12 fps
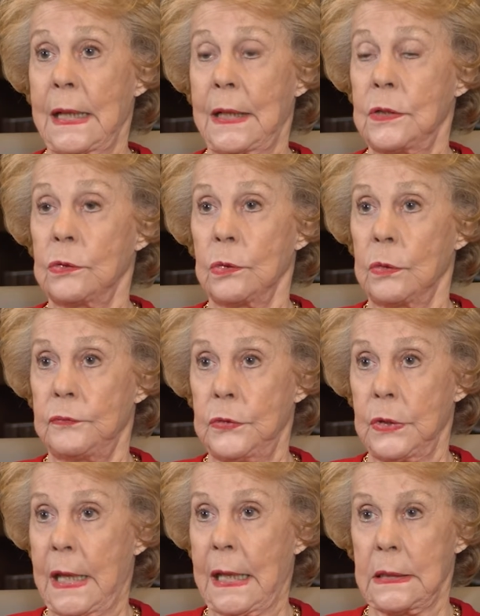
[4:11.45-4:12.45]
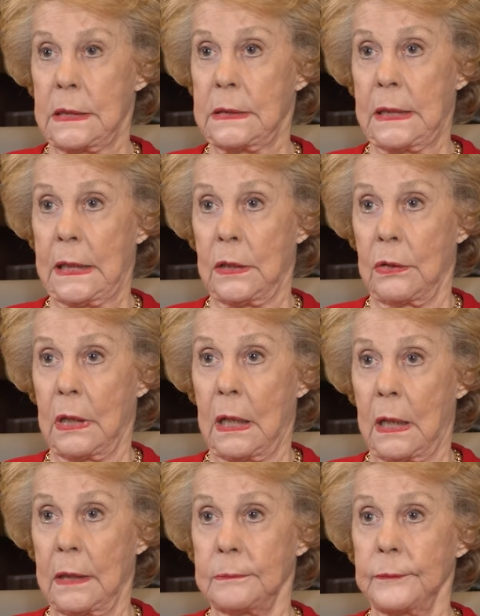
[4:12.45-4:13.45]
I don't know if you can today or
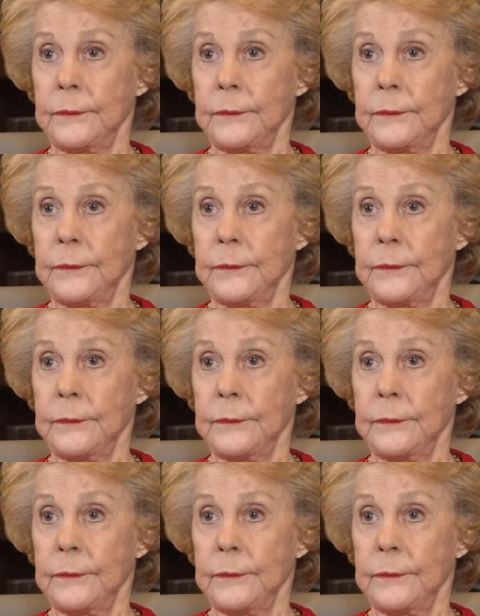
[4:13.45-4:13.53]
not.